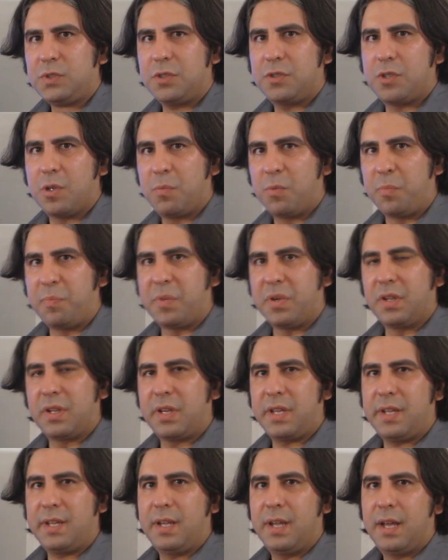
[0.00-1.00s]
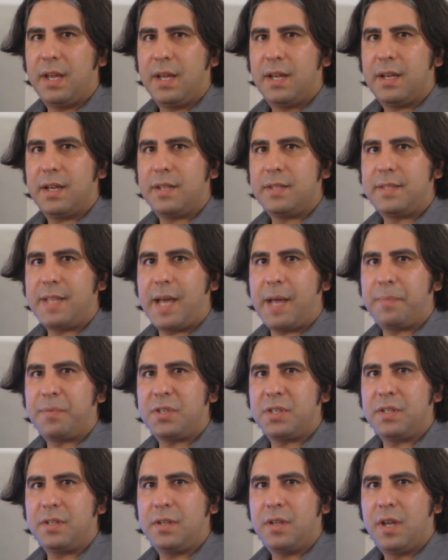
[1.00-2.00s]
So mobility,
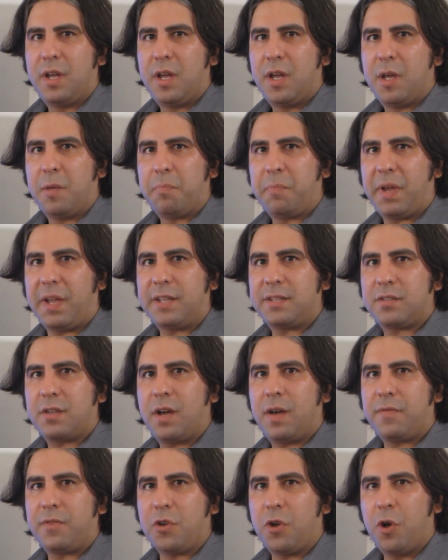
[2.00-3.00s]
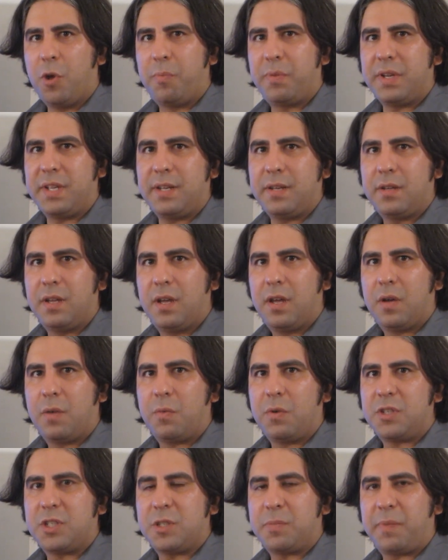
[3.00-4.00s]
adaptation, based off your opening,
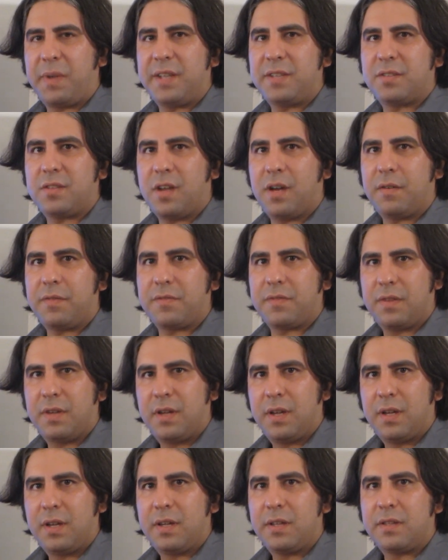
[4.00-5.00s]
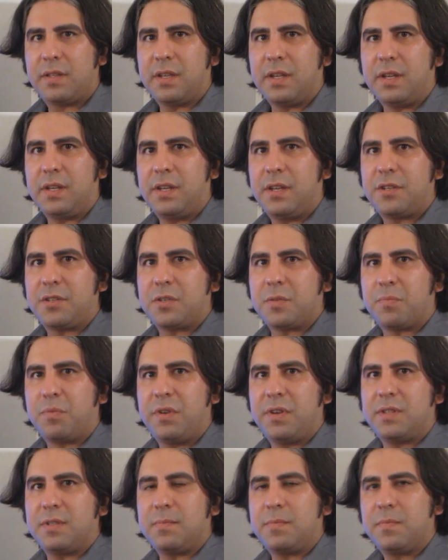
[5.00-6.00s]
which is based off the initial
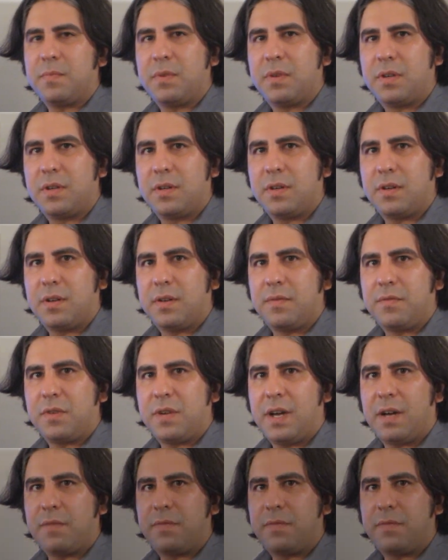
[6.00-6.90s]
prism of your